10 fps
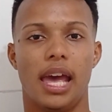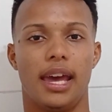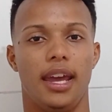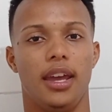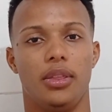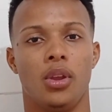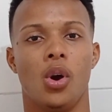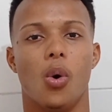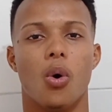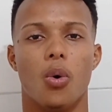and
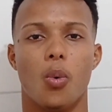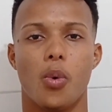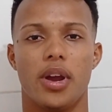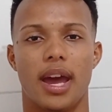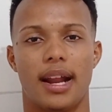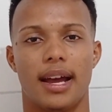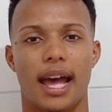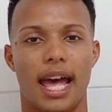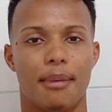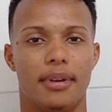or we get a
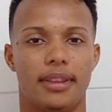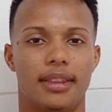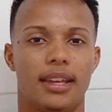habit